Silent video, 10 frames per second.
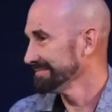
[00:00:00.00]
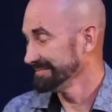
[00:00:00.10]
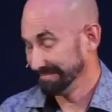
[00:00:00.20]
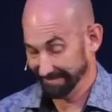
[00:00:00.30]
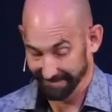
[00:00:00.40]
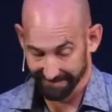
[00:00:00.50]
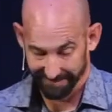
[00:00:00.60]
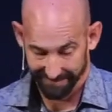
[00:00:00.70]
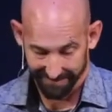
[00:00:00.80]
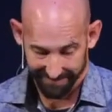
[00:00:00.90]

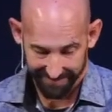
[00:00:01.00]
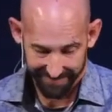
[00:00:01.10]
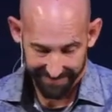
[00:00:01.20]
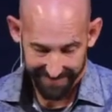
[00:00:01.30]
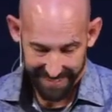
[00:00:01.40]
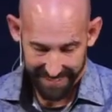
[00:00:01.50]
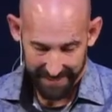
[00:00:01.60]
Nobody speaks.